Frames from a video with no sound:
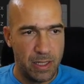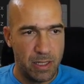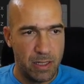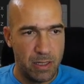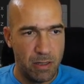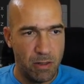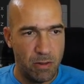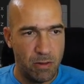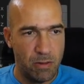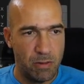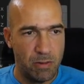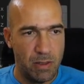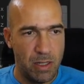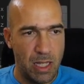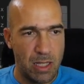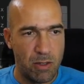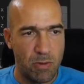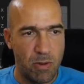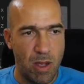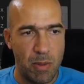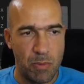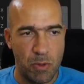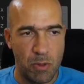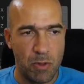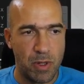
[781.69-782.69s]
So
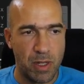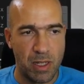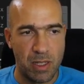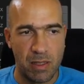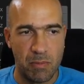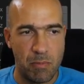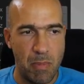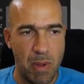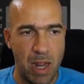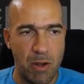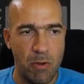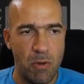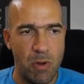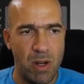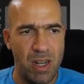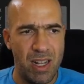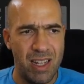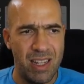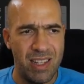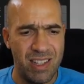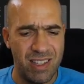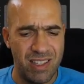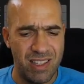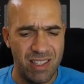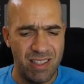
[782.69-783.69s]
that's why I'm doing it manually,
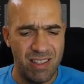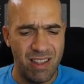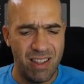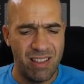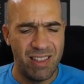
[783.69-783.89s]
and it's